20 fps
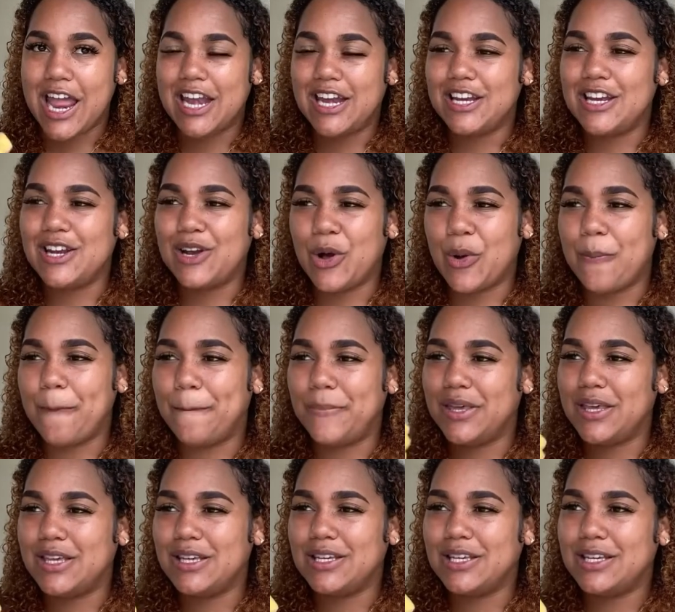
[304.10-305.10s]
ended up
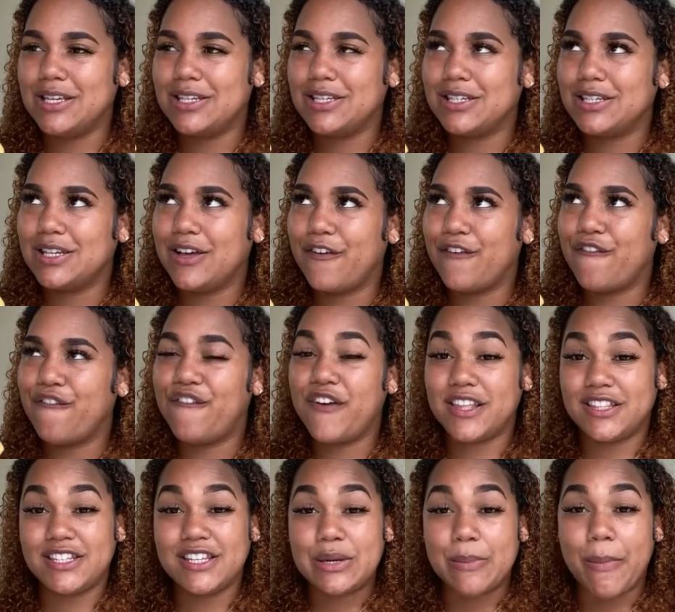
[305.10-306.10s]
being
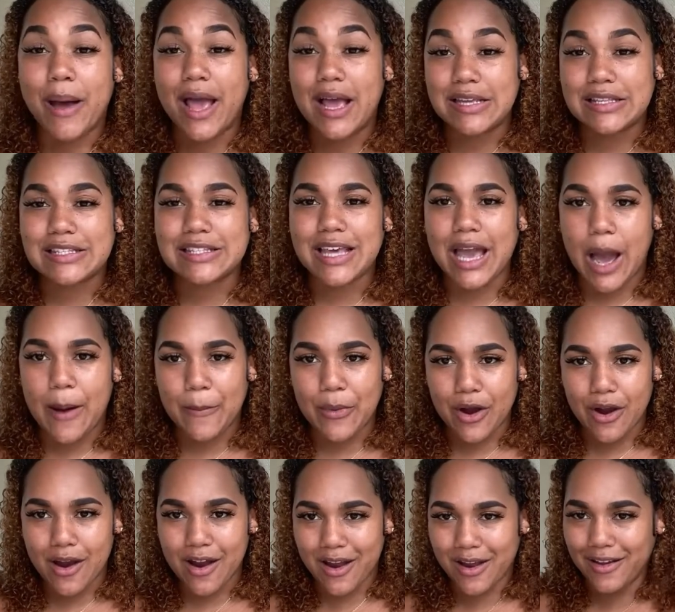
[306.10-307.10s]
vetted by a
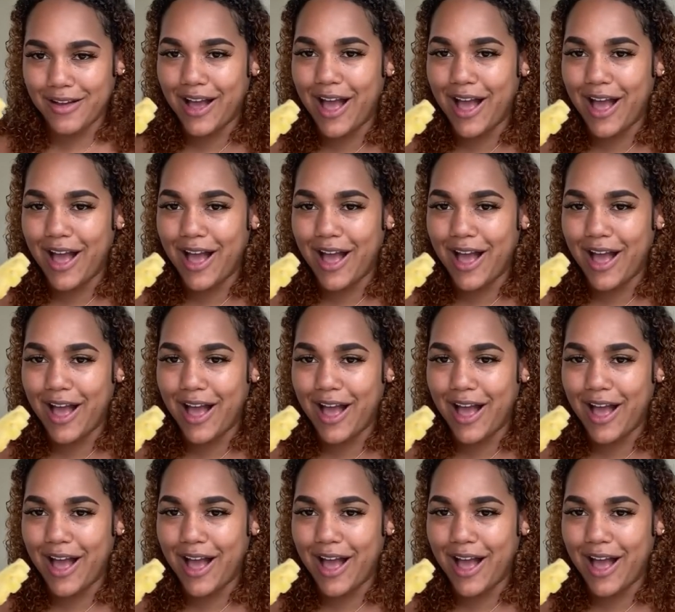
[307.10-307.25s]
scammer.